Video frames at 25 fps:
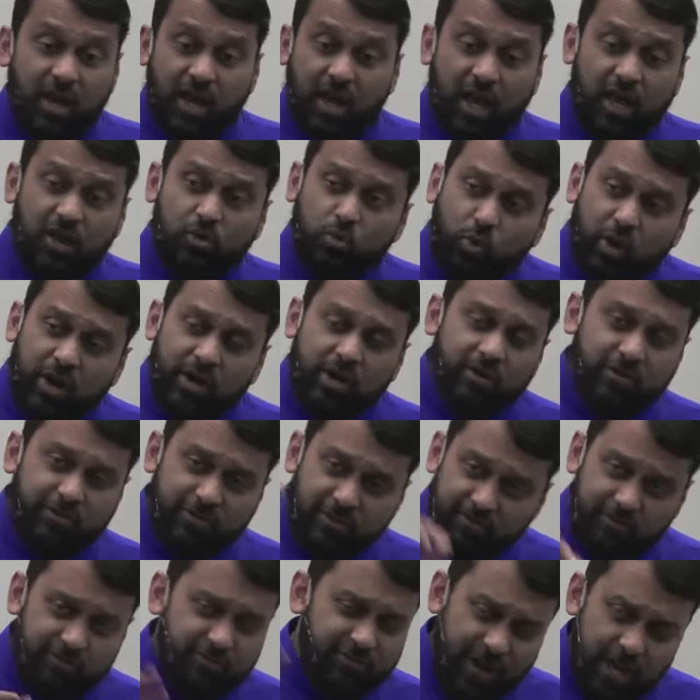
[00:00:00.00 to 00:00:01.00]
And one
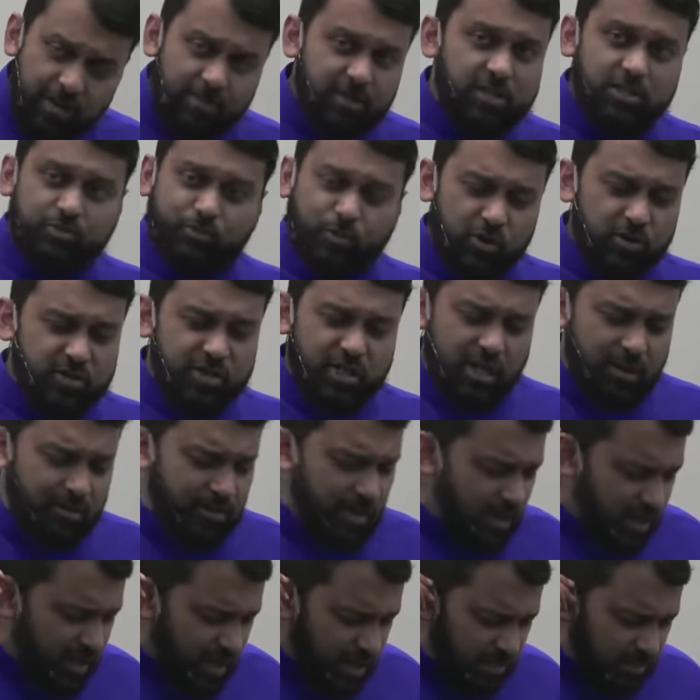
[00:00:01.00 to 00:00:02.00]
famous person, I'm
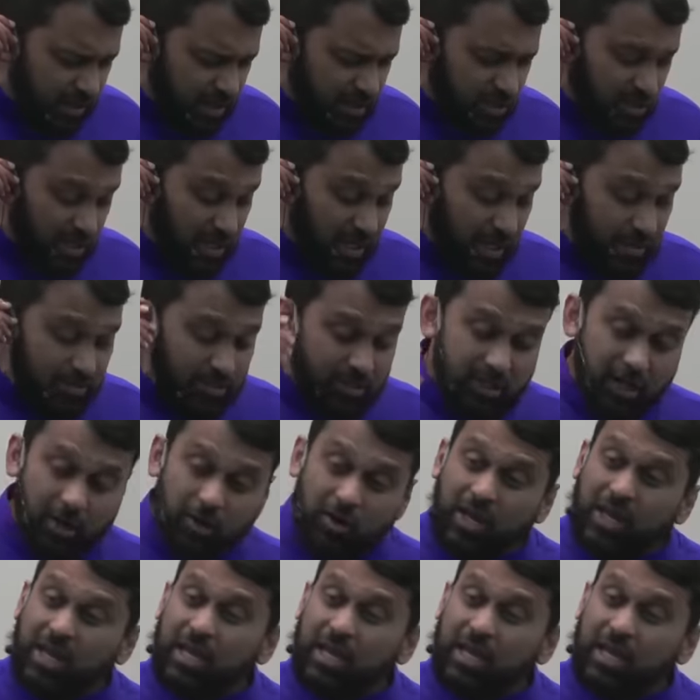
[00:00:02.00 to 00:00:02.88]
not going to mention names here,